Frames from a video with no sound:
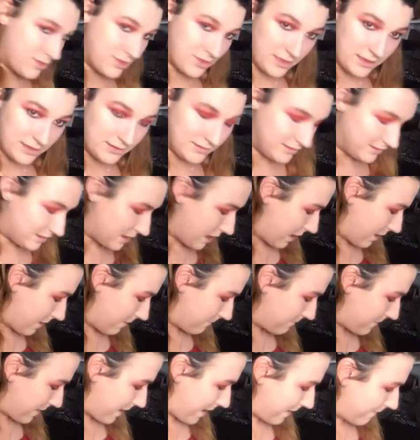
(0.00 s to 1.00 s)
this, um,
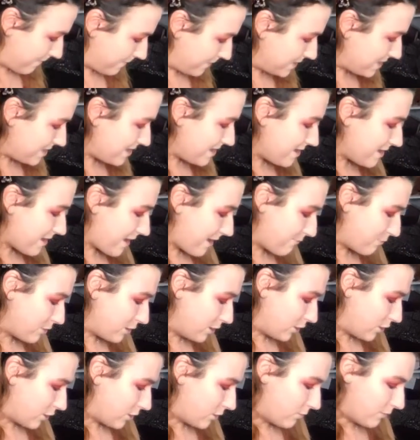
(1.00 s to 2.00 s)
I think I'm going
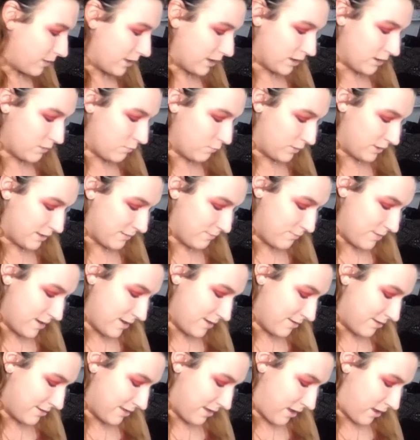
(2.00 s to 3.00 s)
to go in with a
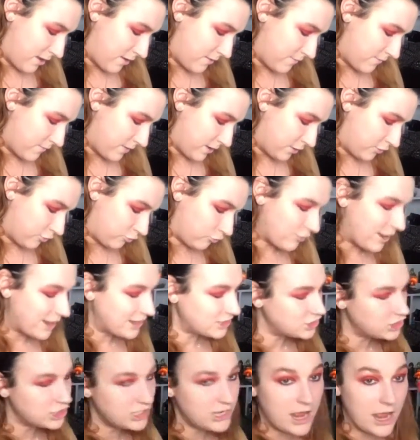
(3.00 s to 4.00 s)
mix of
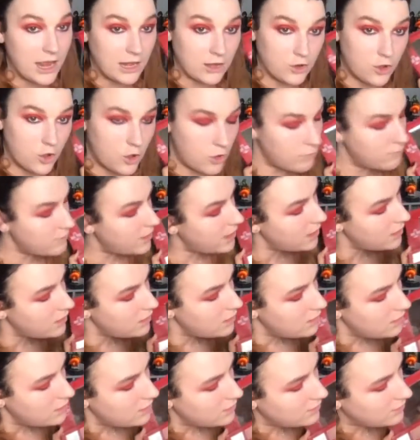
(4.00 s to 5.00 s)
Extraction and Coma.
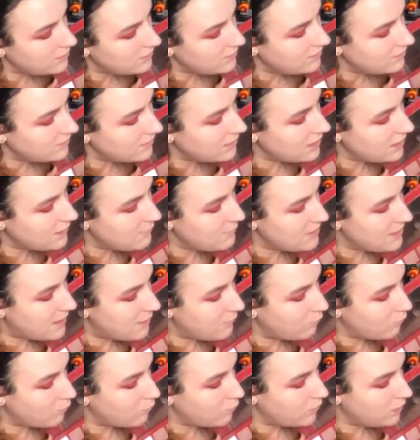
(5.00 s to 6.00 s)
This is going to give me that
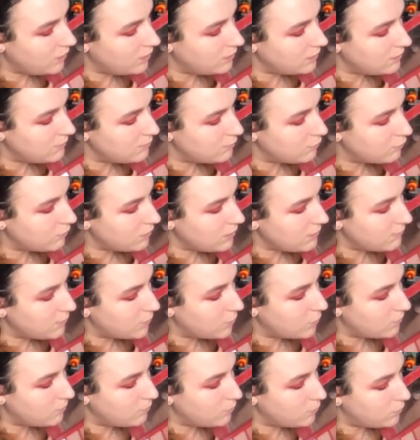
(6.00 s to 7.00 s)
really pretty
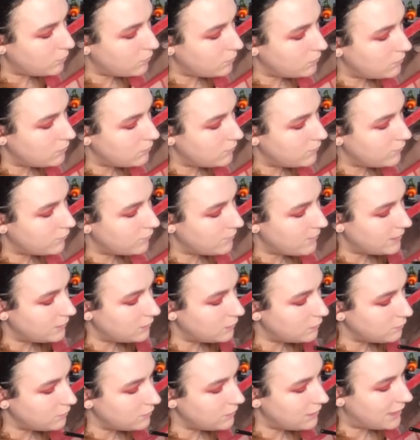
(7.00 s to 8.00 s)
purple for my
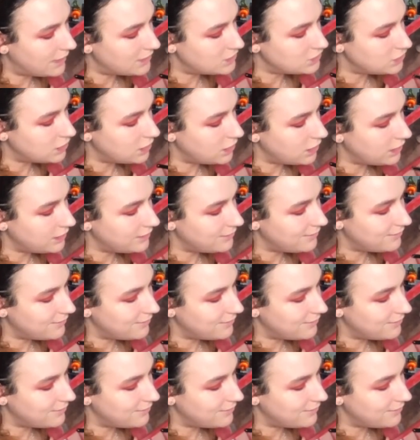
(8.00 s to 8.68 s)
lower lash line.